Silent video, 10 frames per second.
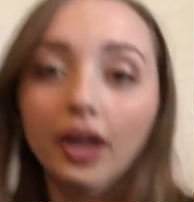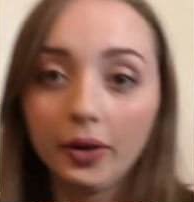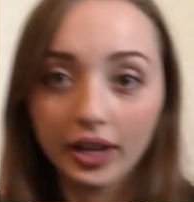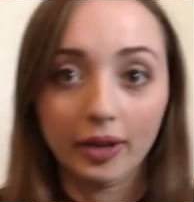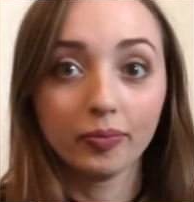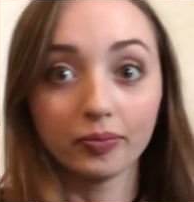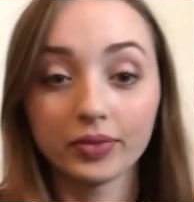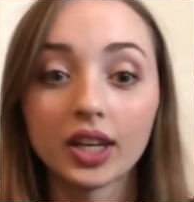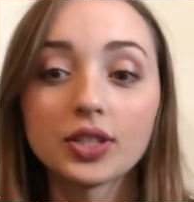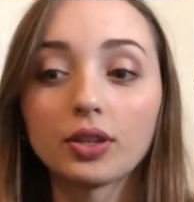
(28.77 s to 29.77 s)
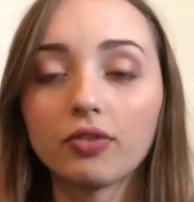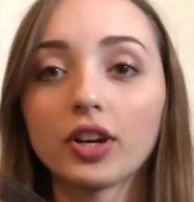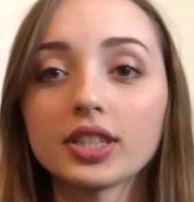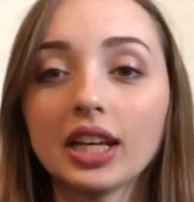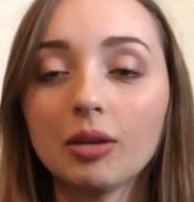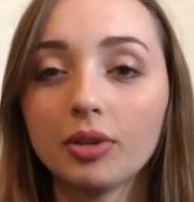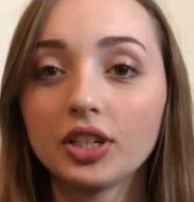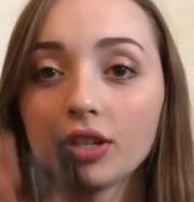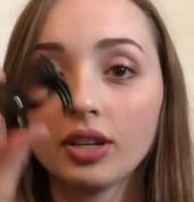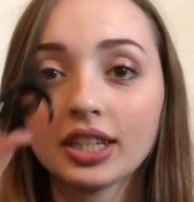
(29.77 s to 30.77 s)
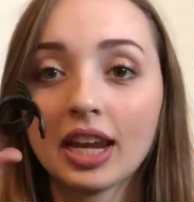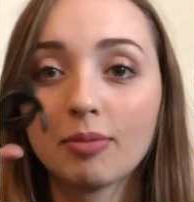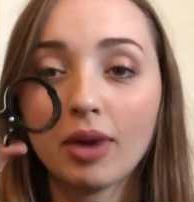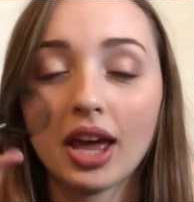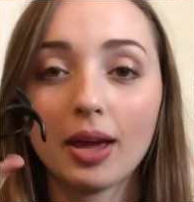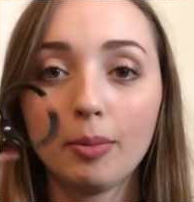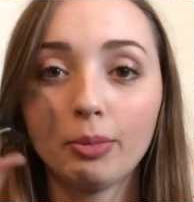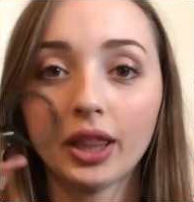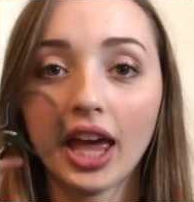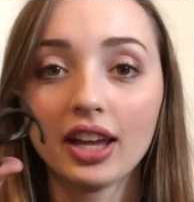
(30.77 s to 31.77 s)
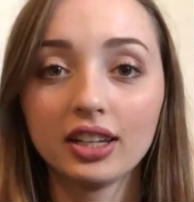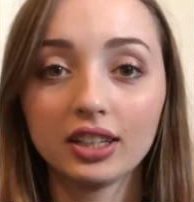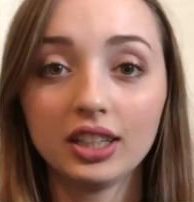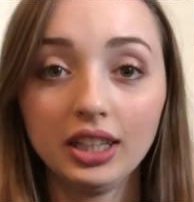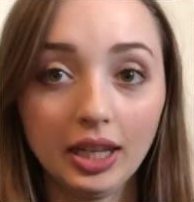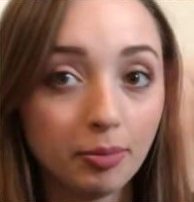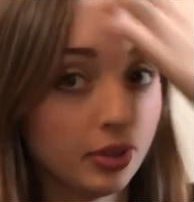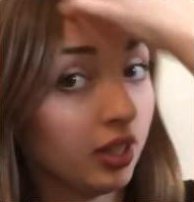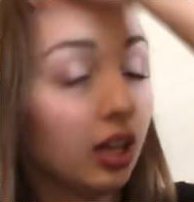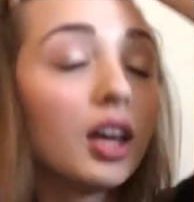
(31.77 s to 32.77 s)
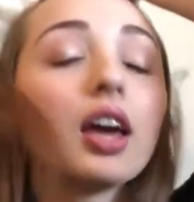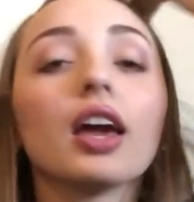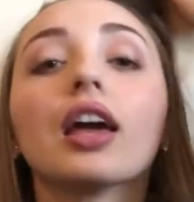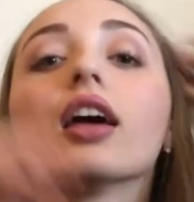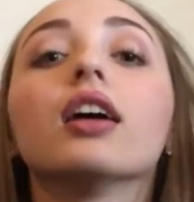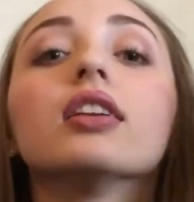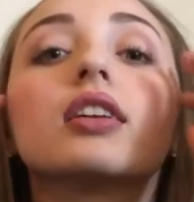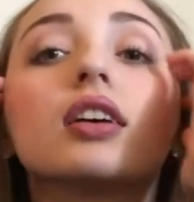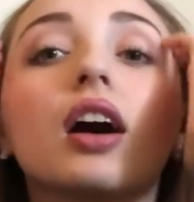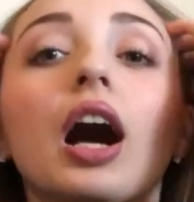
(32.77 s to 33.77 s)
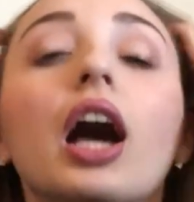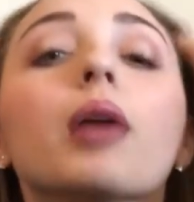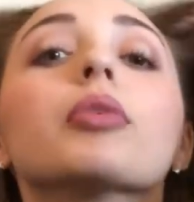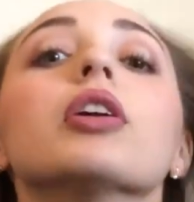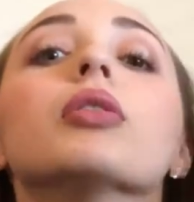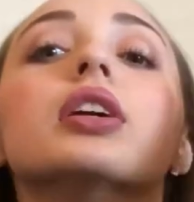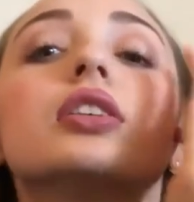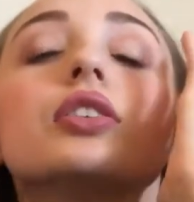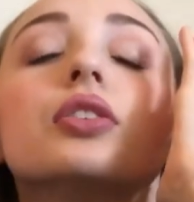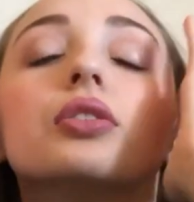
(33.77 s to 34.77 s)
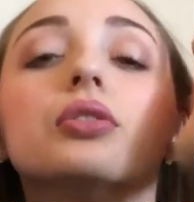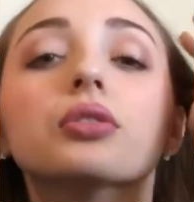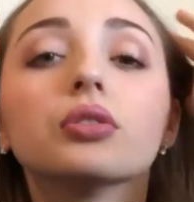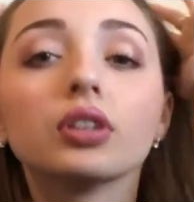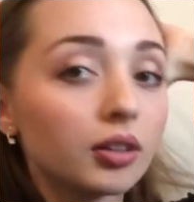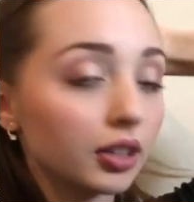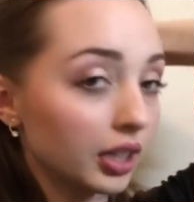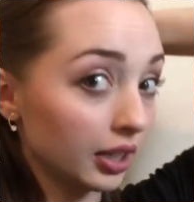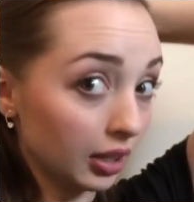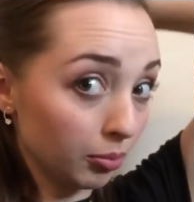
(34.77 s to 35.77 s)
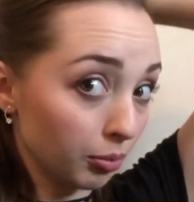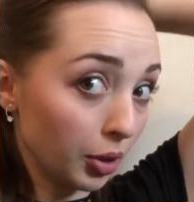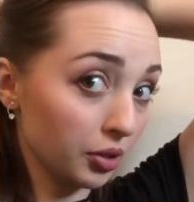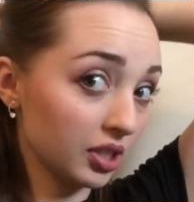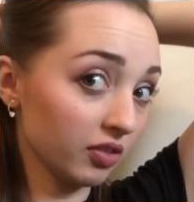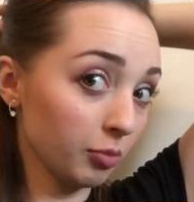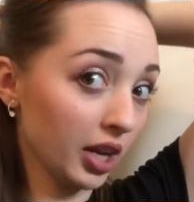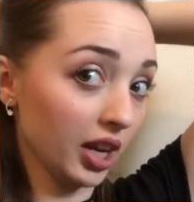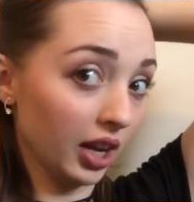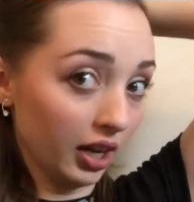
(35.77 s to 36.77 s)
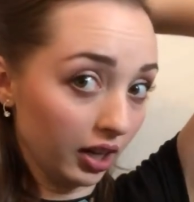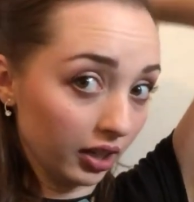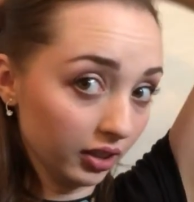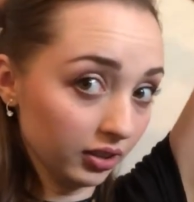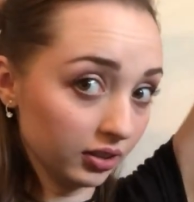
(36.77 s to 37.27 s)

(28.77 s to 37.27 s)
Okay, so the first thing I'm going to do is take my black clip and I'm going to get up most of my hair